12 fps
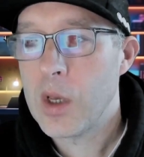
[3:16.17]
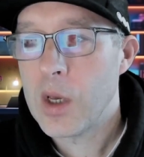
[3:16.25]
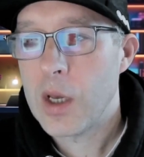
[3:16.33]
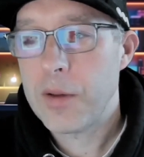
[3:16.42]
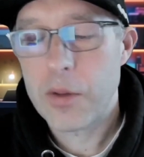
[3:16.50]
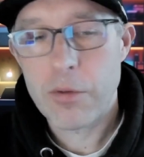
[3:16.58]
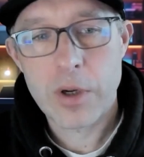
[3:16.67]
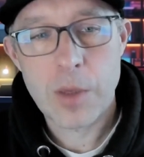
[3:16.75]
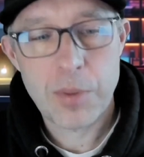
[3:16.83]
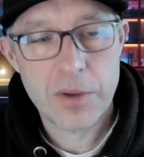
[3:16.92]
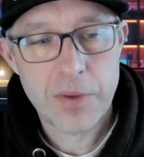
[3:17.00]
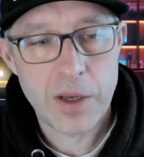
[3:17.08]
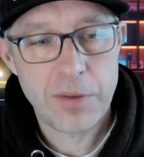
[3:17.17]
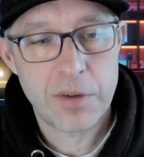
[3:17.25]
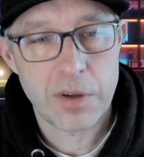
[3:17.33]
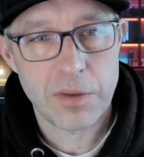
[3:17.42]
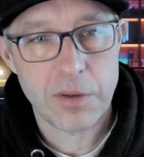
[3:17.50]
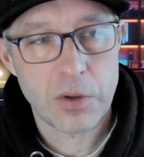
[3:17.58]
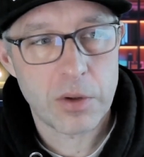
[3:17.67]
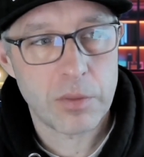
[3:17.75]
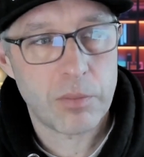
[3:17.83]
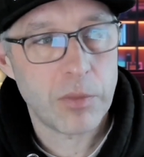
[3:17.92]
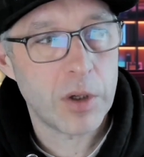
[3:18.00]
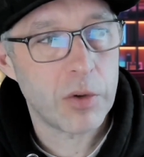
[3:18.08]
Are there a couple of case studies you
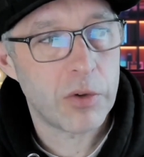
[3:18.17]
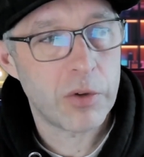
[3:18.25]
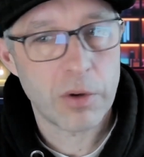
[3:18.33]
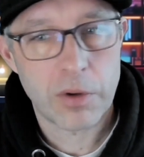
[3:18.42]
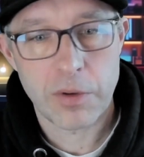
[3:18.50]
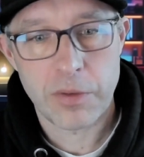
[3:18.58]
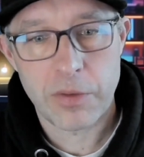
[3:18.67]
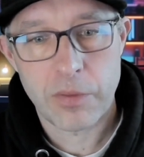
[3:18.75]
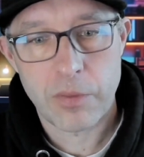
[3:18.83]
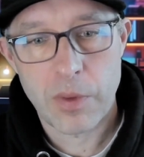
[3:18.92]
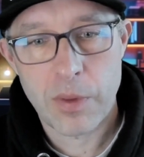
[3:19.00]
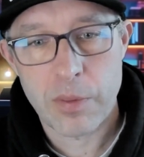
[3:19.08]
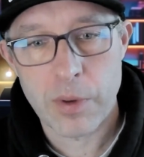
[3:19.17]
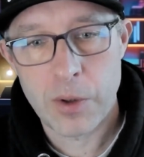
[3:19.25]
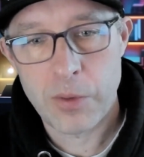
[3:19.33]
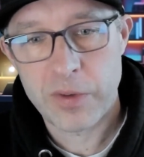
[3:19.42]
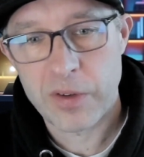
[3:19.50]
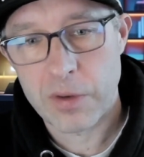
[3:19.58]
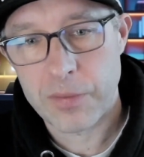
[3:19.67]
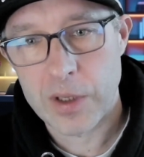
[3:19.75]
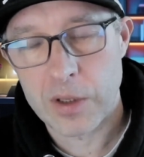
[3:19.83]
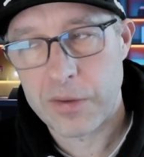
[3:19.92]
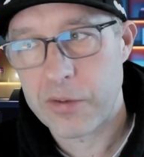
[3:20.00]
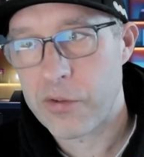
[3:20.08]
could talk us through to sort of
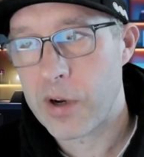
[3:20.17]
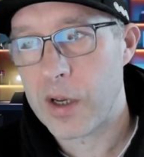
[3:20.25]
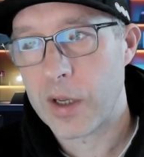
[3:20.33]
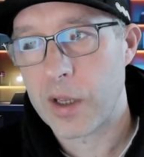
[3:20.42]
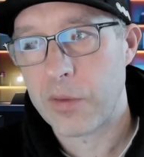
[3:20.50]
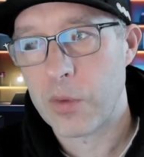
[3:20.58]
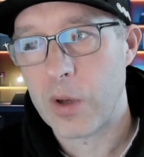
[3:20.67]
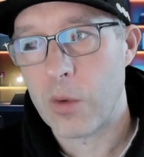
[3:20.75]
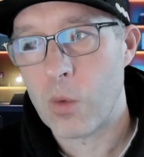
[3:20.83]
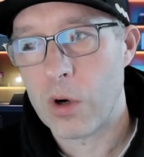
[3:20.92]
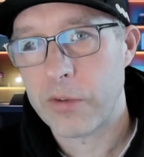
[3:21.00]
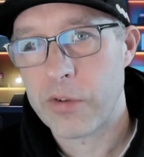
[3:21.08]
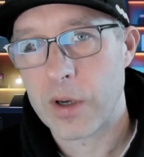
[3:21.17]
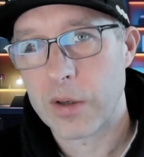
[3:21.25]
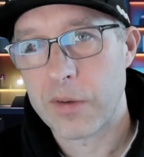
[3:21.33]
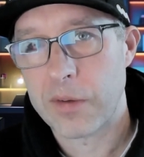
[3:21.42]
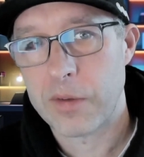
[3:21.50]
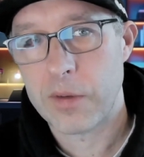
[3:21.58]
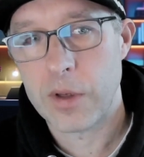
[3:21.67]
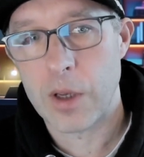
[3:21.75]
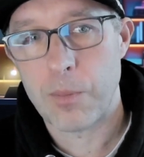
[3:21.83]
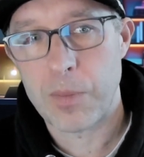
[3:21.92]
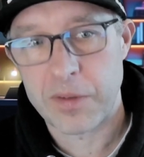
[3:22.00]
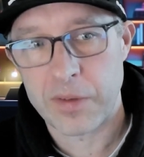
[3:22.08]
illustrate, I guess, what attracts
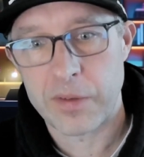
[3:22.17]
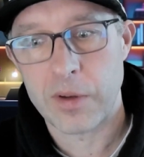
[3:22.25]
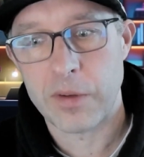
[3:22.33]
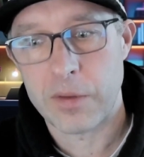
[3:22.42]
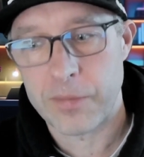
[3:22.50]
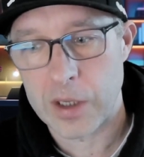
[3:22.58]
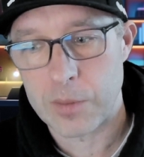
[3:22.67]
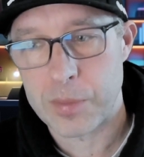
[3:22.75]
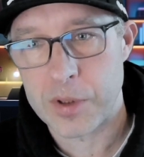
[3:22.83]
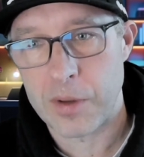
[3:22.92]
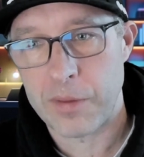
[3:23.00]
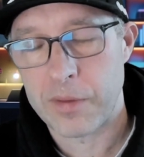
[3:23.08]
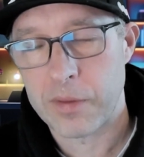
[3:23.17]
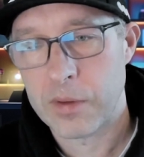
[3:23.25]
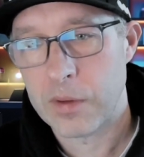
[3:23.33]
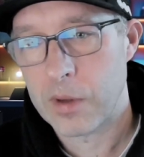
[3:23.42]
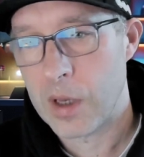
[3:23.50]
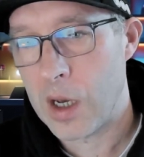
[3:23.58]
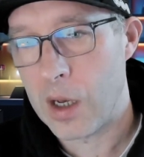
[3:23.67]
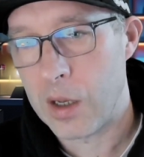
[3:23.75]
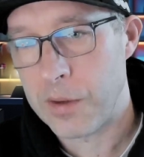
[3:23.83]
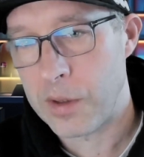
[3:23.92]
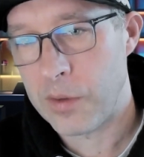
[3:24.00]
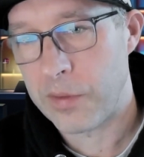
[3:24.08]
businesses, developers,
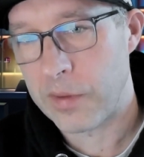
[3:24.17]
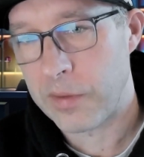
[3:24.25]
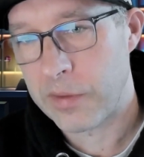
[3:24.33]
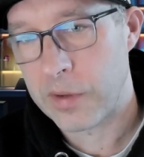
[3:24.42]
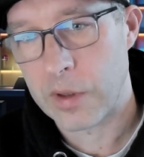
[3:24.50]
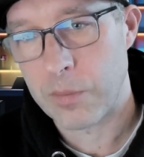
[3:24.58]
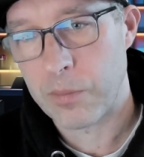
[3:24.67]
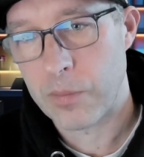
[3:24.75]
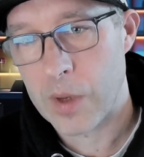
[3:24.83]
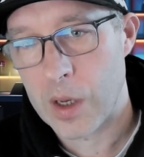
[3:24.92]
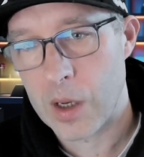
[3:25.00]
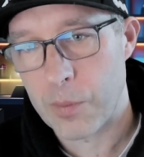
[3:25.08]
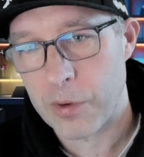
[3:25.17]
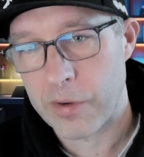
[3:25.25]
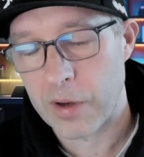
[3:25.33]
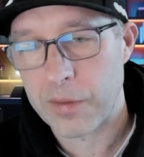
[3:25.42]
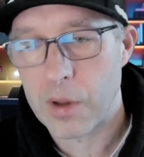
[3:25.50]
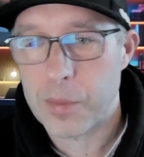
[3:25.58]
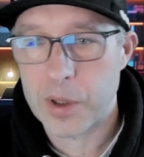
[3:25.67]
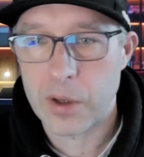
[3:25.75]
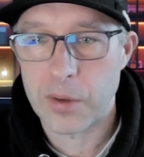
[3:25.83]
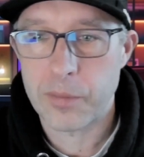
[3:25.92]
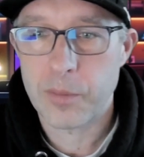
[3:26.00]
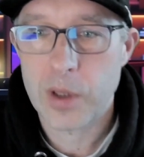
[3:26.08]
and users to projects that are built
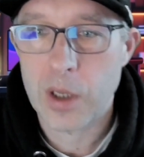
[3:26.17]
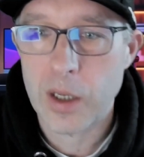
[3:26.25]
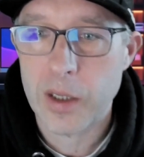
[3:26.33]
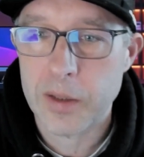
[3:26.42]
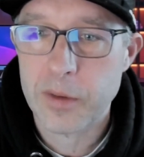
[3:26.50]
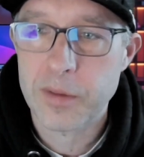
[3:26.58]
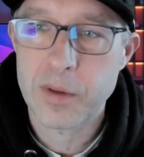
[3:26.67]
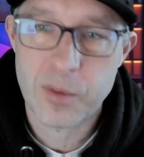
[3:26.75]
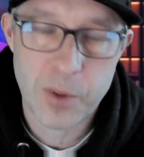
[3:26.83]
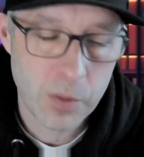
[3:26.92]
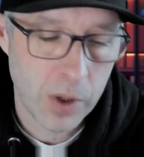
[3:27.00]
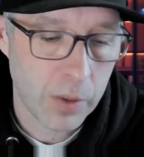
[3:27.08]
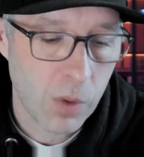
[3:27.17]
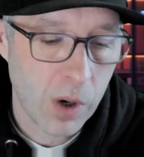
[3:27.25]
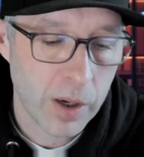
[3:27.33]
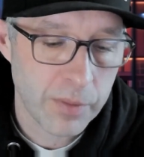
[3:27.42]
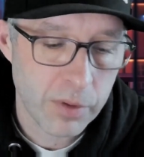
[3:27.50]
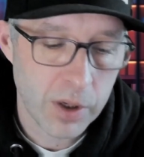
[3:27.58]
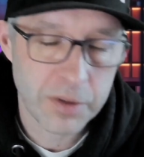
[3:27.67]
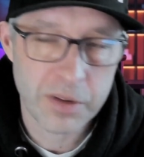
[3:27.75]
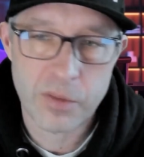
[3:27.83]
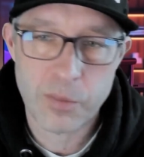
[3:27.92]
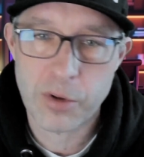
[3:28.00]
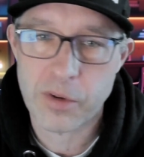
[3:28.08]
on LightLink? There seems to be quite a wide
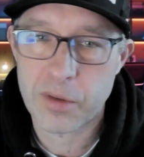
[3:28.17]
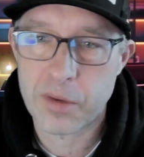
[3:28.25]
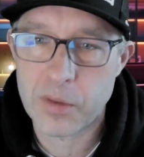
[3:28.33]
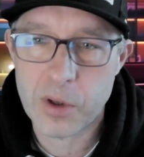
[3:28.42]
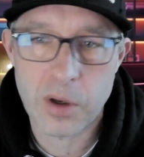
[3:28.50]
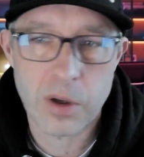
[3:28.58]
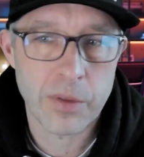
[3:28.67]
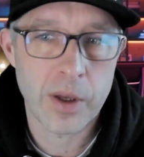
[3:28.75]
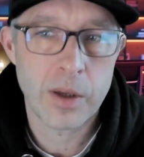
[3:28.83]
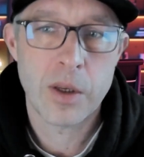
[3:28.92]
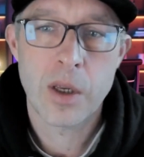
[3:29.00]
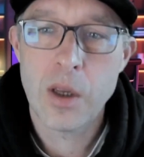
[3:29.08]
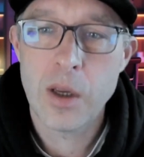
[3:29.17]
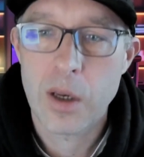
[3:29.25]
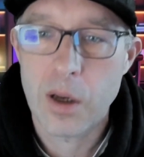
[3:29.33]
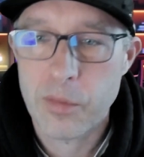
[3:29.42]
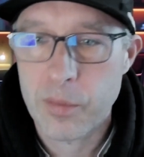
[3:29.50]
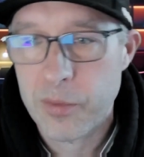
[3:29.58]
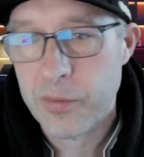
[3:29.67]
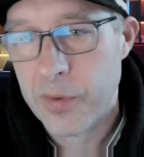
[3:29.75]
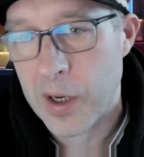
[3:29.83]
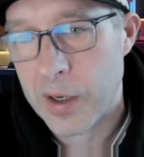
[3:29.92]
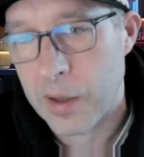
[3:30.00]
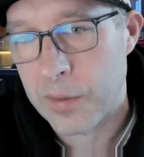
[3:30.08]
variety of projects that you've got on there, from
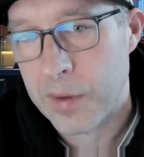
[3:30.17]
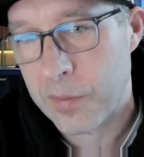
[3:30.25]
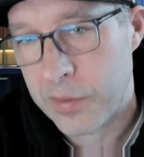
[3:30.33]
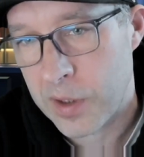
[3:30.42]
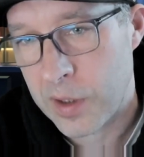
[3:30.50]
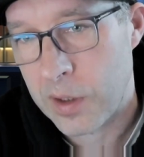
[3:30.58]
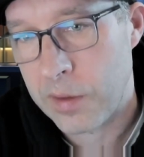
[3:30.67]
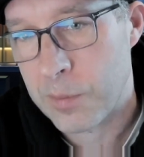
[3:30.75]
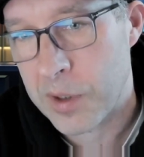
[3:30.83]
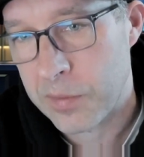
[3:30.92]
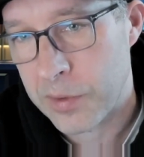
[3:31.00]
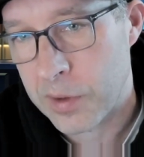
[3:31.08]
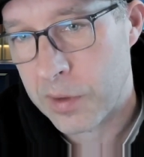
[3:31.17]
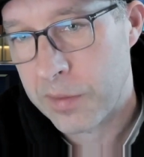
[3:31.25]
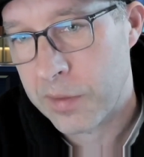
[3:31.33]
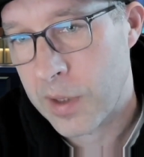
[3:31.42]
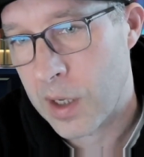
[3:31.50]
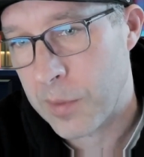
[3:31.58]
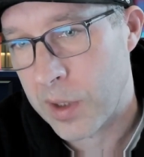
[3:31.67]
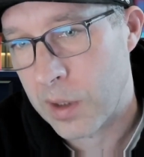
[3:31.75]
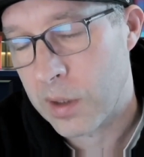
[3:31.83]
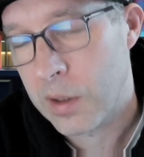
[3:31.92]
finance, NFTs, metaverse, gaming,